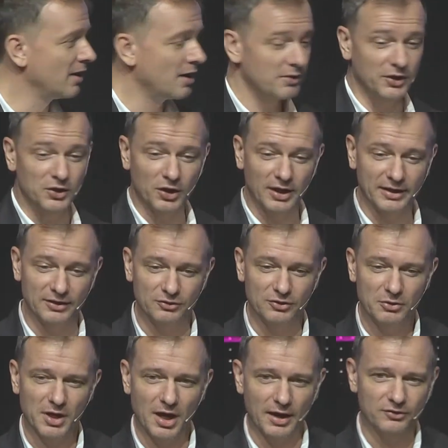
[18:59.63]
And you get these
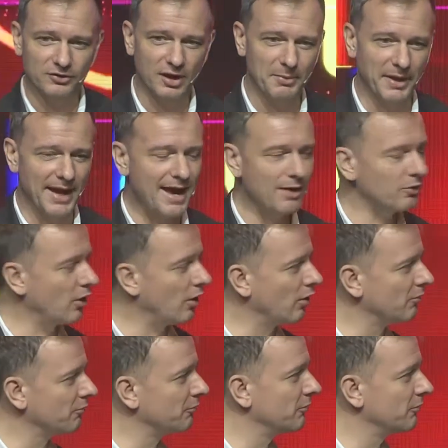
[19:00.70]
new guys coming out of